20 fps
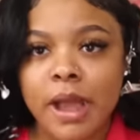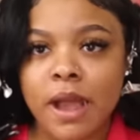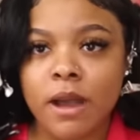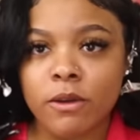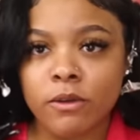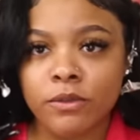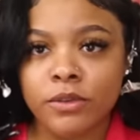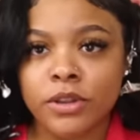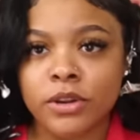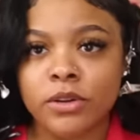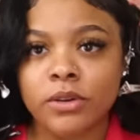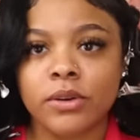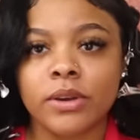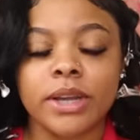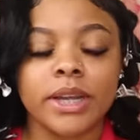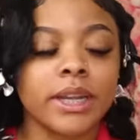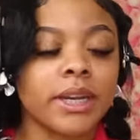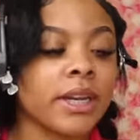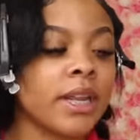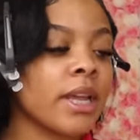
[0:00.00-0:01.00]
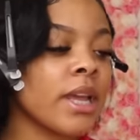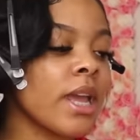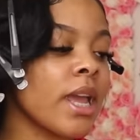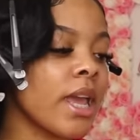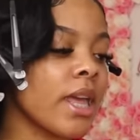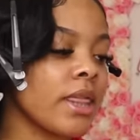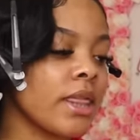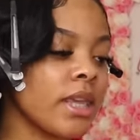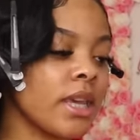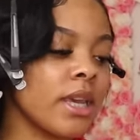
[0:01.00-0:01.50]
outfit on
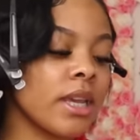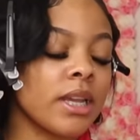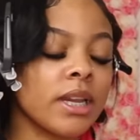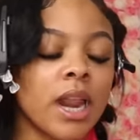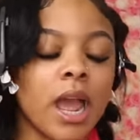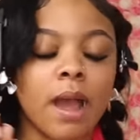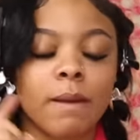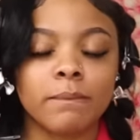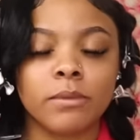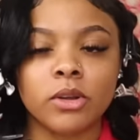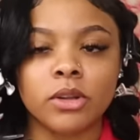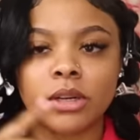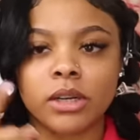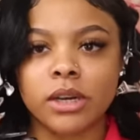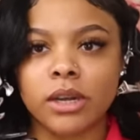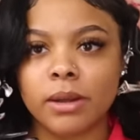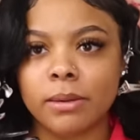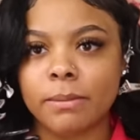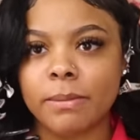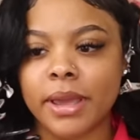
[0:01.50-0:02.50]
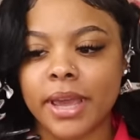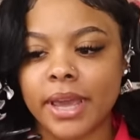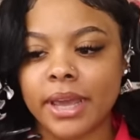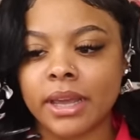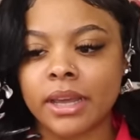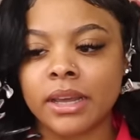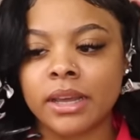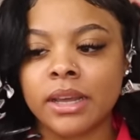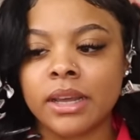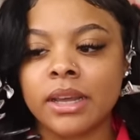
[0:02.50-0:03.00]
and then I'm gonna come back
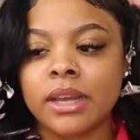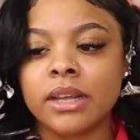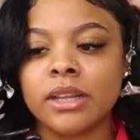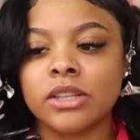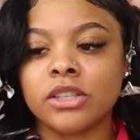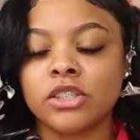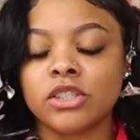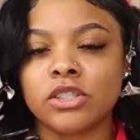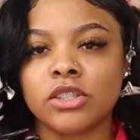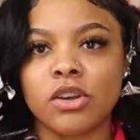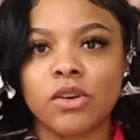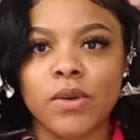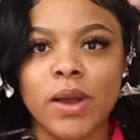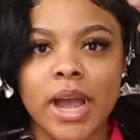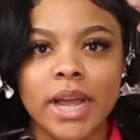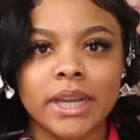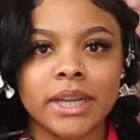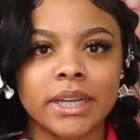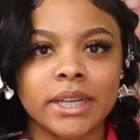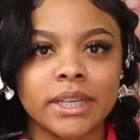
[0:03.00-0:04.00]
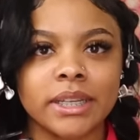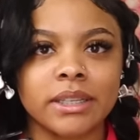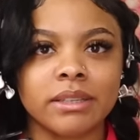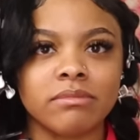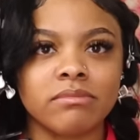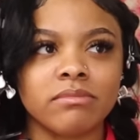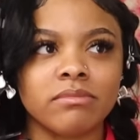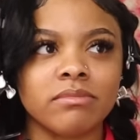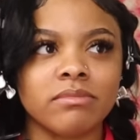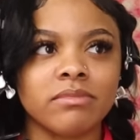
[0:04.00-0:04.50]
so I
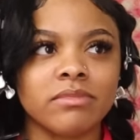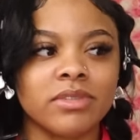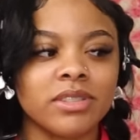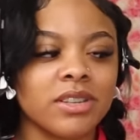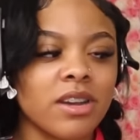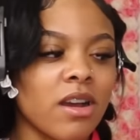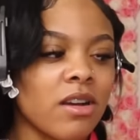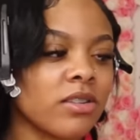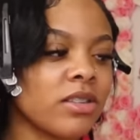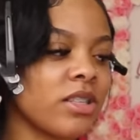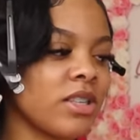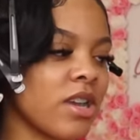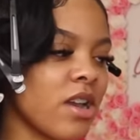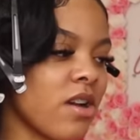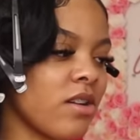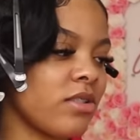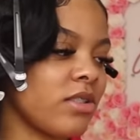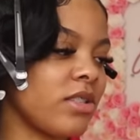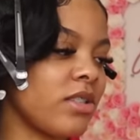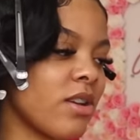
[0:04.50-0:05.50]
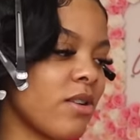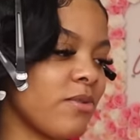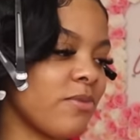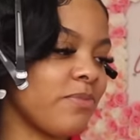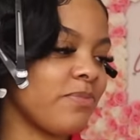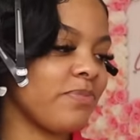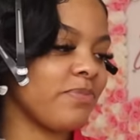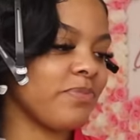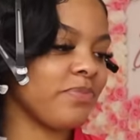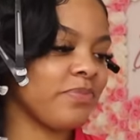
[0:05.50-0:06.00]
can talk to y'all. So
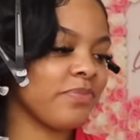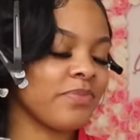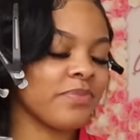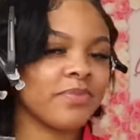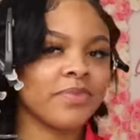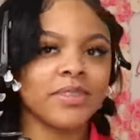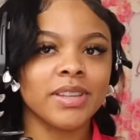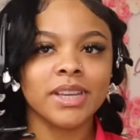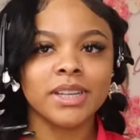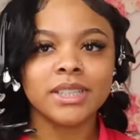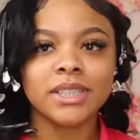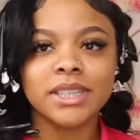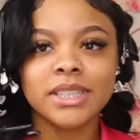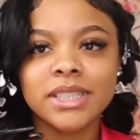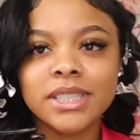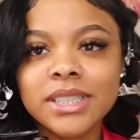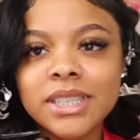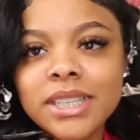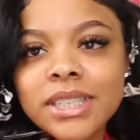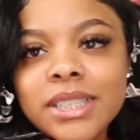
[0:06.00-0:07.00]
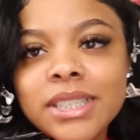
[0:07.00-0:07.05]
this is the